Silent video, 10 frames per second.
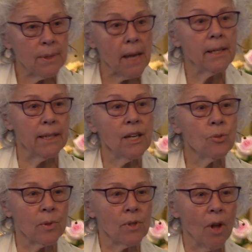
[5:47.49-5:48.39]
Sai
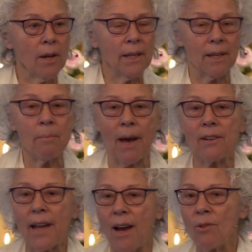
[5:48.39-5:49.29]
Ganesh was talking
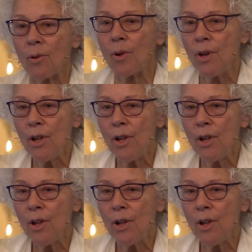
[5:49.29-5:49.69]
about how